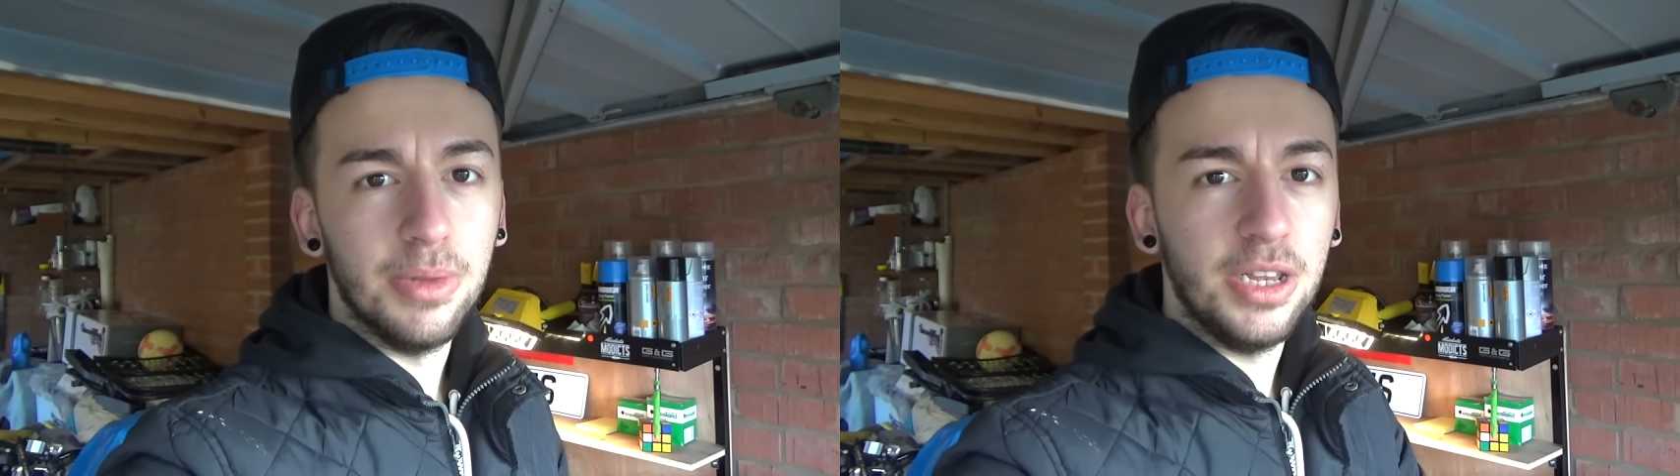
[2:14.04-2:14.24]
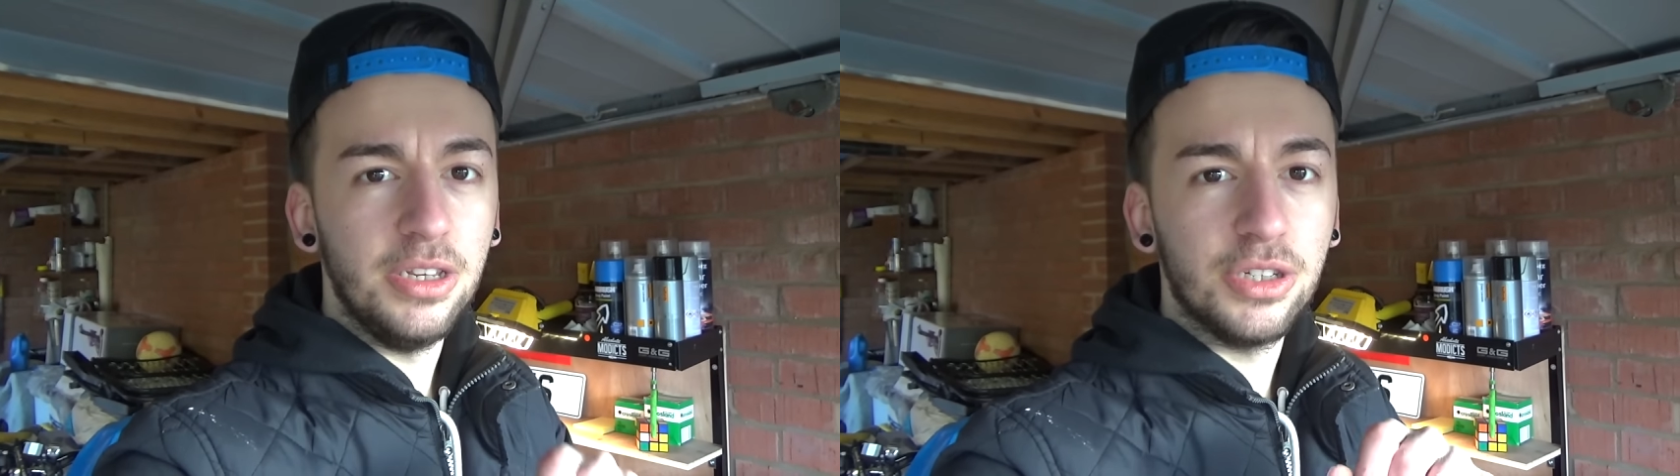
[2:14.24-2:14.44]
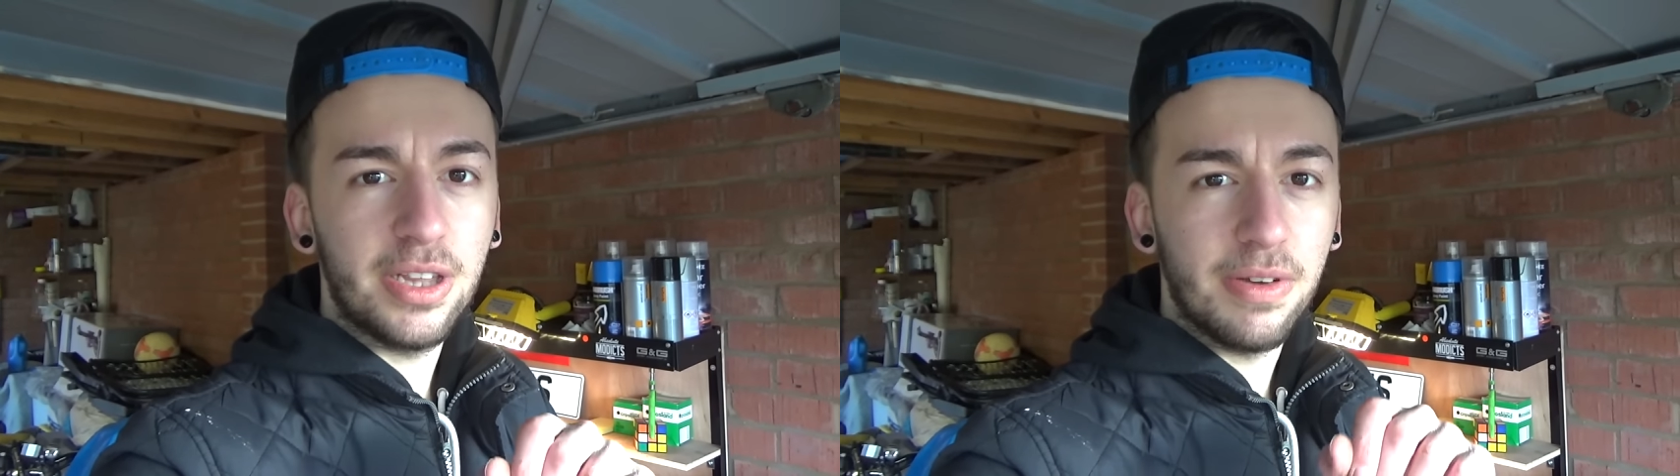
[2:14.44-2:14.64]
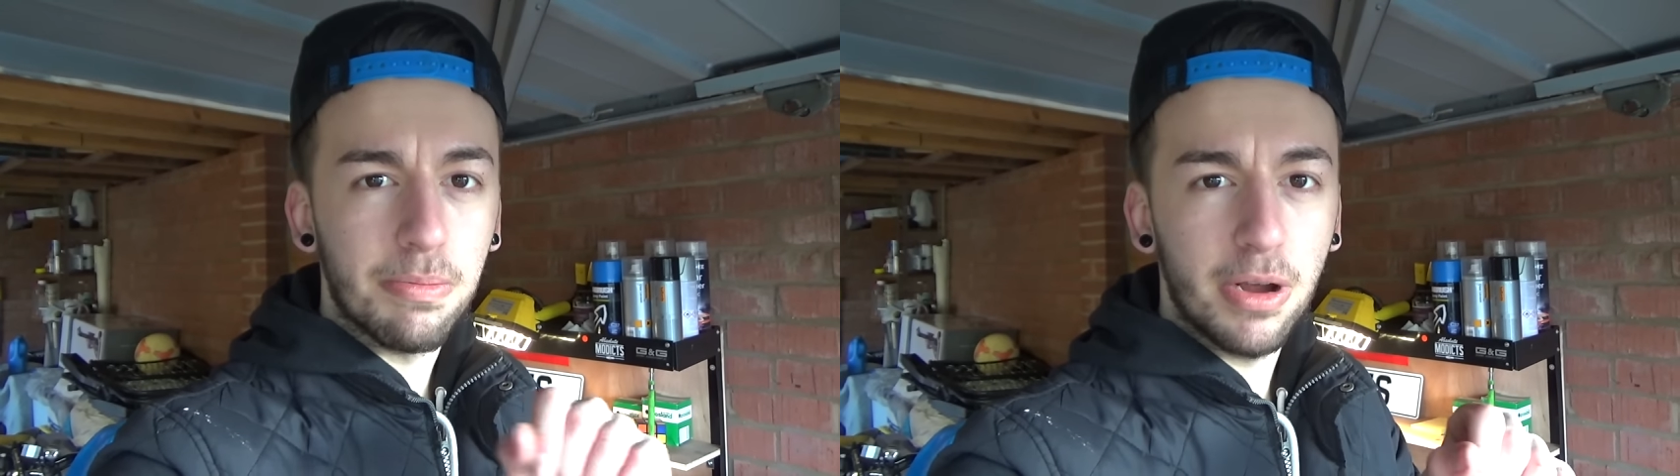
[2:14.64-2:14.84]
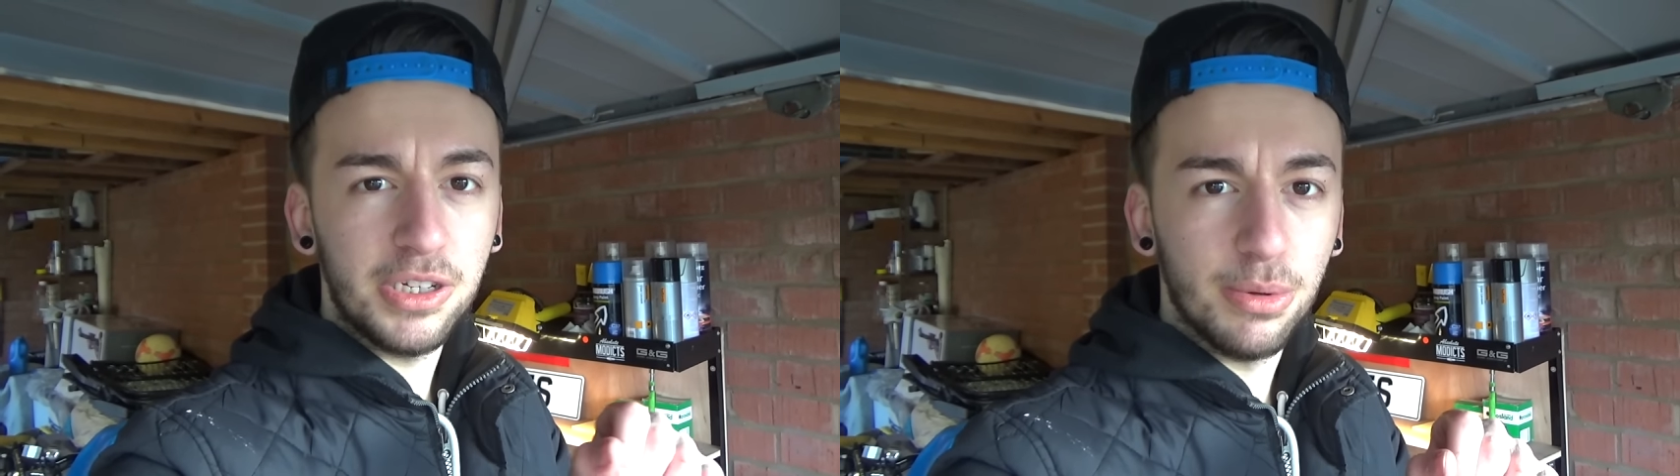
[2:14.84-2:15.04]
and you just have to
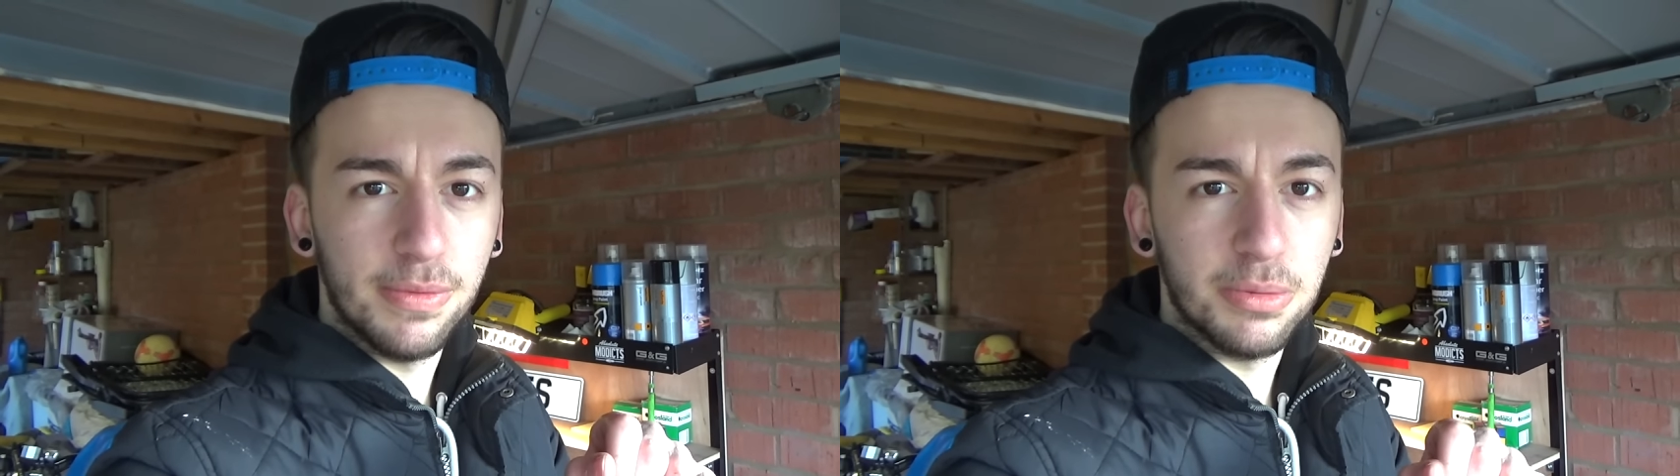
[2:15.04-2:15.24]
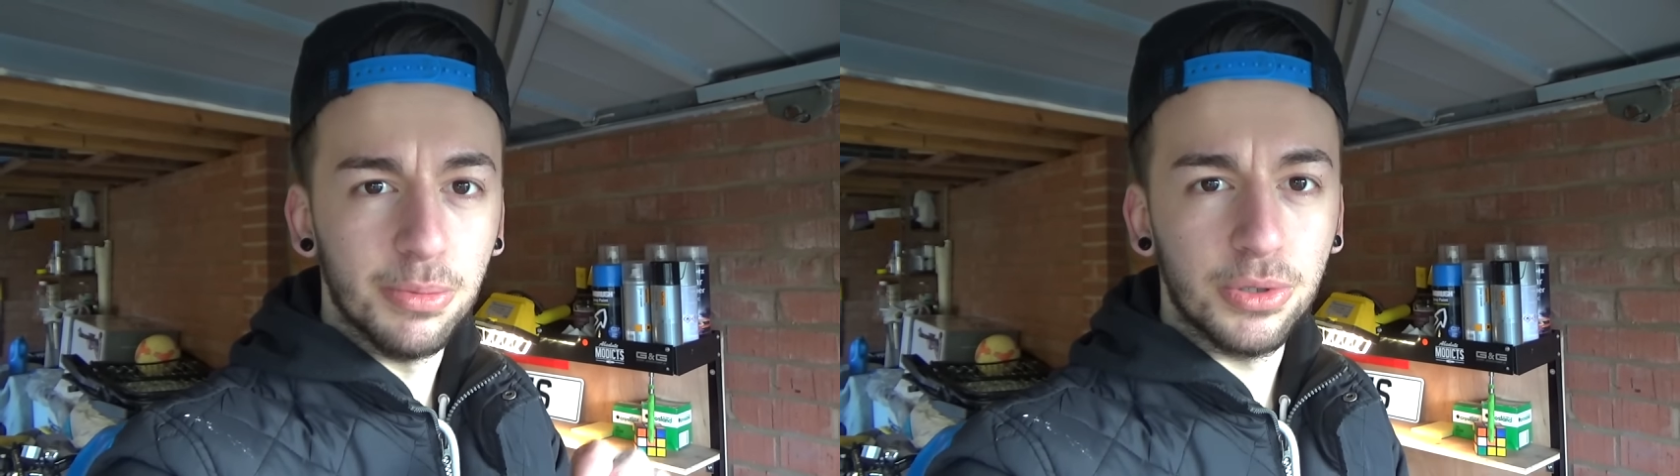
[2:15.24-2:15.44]
press it with a small